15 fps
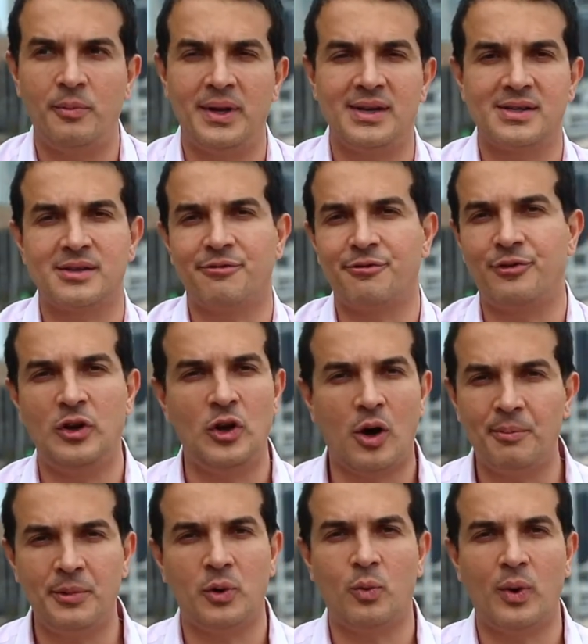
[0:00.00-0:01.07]
and it's a
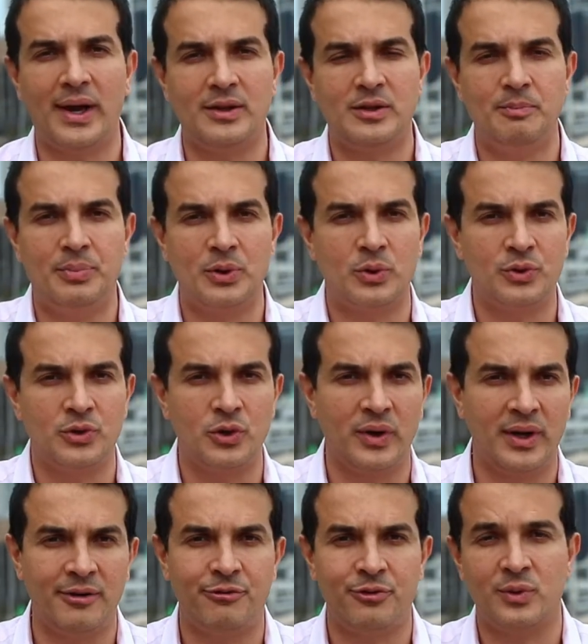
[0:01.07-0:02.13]
phenomenal way to build your
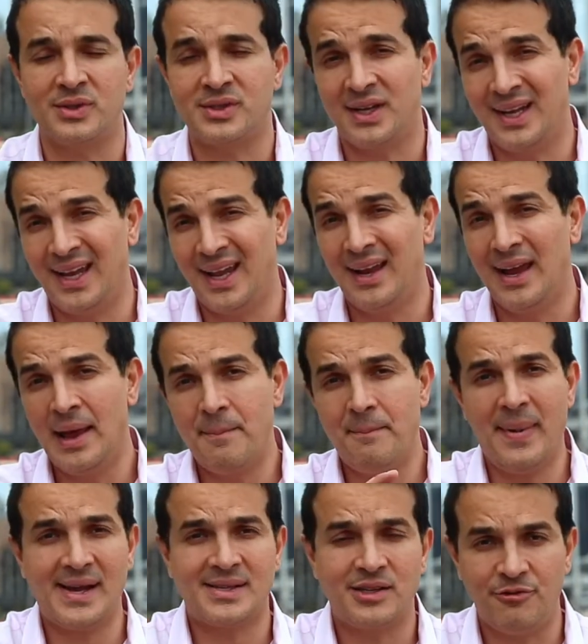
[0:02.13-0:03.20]
influence and get
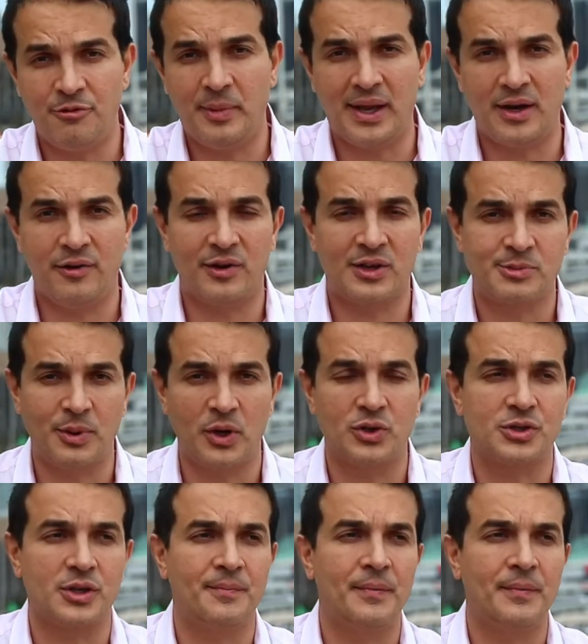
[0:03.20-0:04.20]
massive amount of exposure.